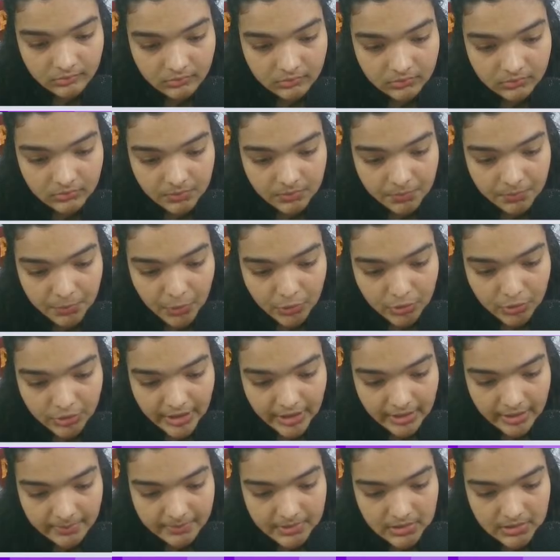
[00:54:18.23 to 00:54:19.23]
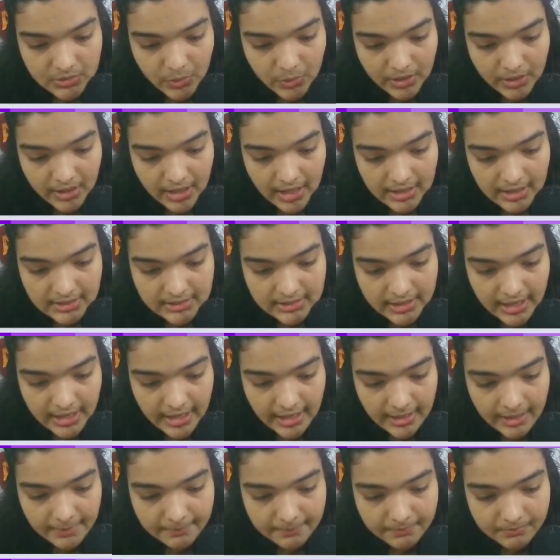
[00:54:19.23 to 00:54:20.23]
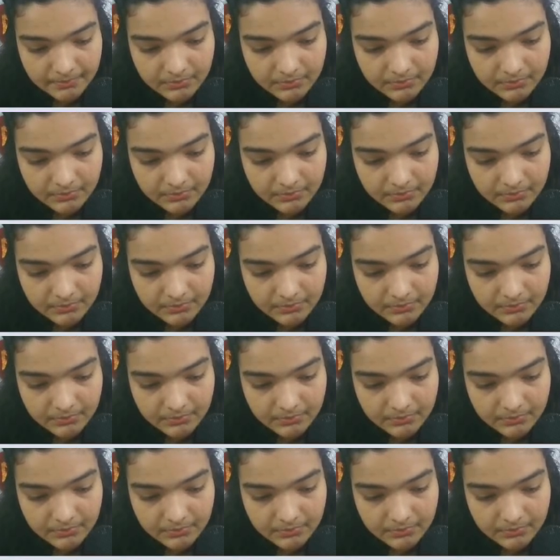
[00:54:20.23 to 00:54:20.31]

prototype this one last time.